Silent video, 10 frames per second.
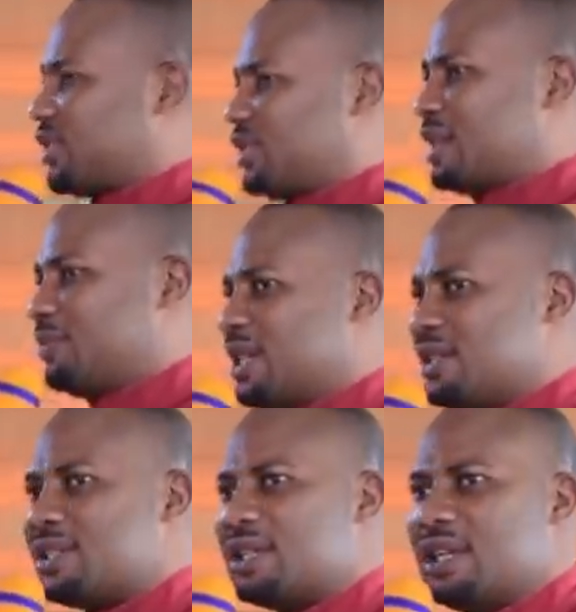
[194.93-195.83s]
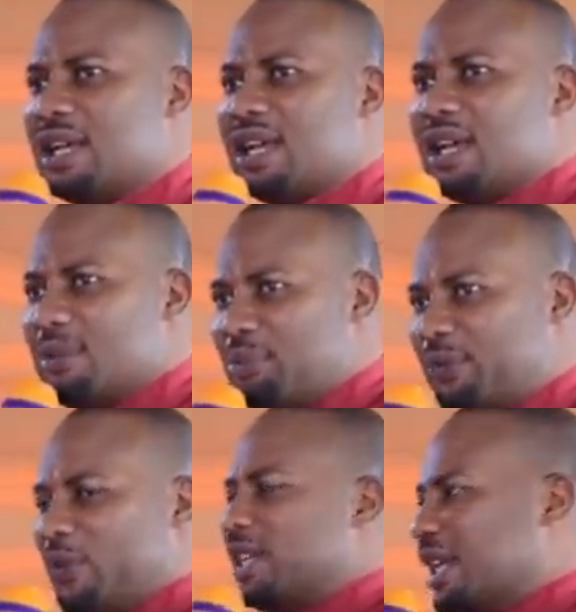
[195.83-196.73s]
statement
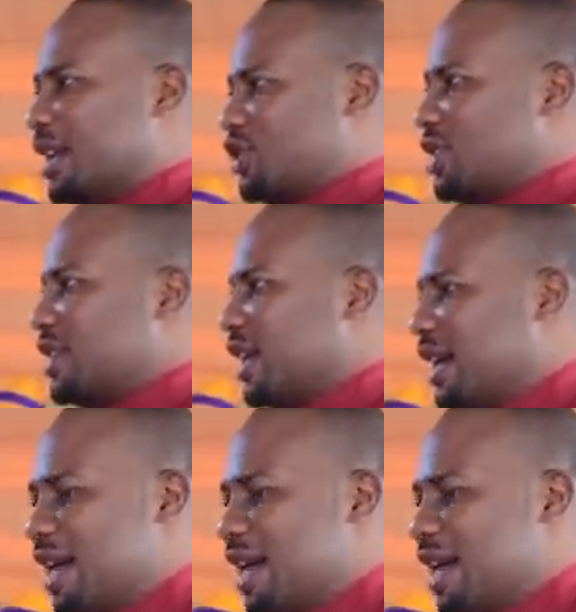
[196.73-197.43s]
before the election day.